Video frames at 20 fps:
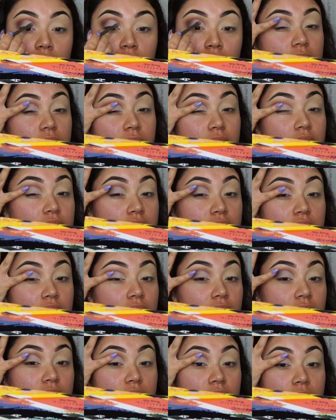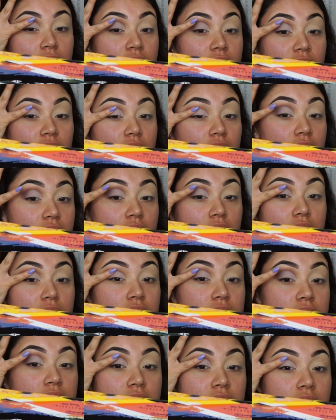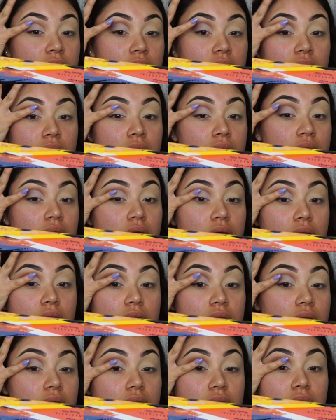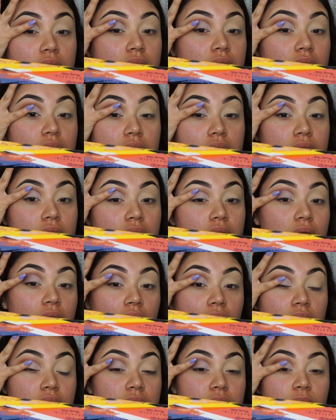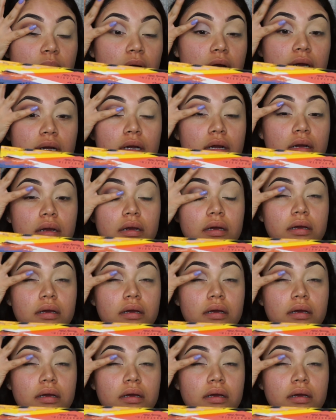I'll blend it out with my fingers on the outer part.